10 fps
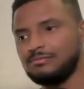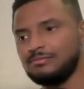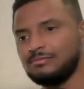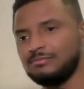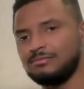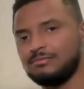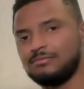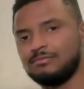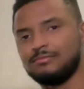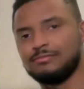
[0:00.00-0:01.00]

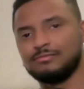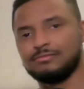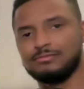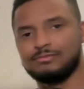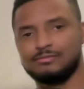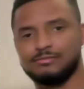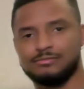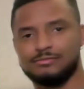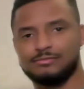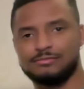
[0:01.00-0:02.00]

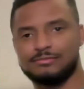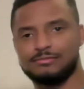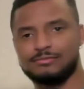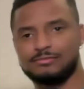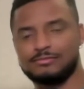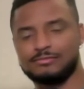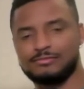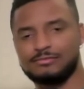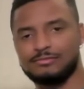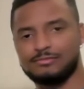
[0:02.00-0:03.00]

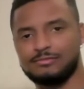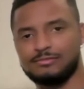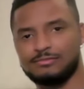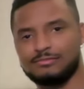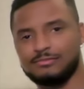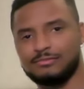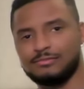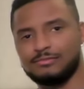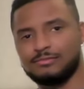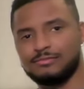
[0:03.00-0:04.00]

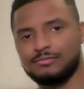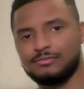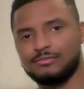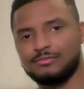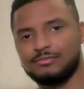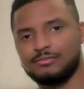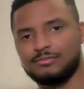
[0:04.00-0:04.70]
(not speaking)